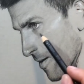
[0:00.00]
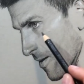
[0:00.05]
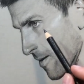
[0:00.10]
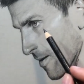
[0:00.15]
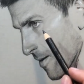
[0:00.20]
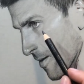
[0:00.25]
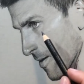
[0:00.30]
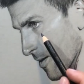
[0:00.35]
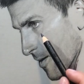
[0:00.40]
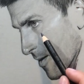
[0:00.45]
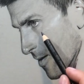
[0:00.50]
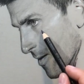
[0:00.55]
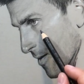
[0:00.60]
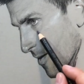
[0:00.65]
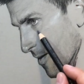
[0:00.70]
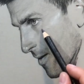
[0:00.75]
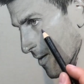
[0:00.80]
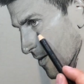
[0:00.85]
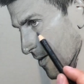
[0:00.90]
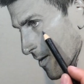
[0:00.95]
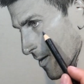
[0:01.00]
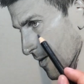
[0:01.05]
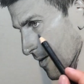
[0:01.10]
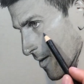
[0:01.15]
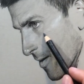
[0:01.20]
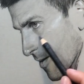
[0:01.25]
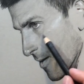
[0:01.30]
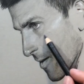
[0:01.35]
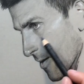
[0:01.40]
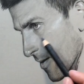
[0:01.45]
I simply
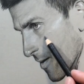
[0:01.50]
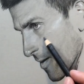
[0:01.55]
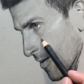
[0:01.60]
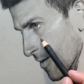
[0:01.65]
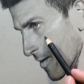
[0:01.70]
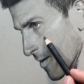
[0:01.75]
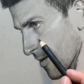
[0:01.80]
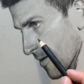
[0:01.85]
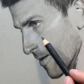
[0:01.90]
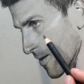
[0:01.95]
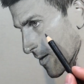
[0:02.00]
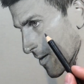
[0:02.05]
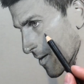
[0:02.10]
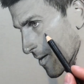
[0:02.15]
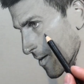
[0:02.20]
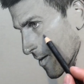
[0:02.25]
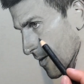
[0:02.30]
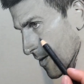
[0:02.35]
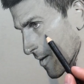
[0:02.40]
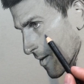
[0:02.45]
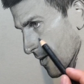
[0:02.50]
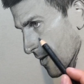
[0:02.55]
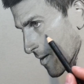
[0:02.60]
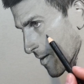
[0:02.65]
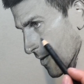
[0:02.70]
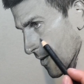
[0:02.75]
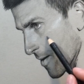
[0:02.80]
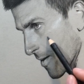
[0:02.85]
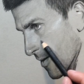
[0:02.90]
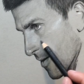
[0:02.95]
added a bit of
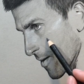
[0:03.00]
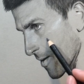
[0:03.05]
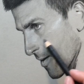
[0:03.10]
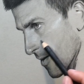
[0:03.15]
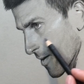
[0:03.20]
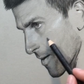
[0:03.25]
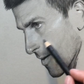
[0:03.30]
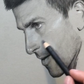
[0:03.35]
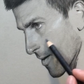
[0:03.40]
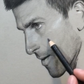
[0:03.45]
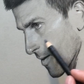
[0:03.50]
lighter value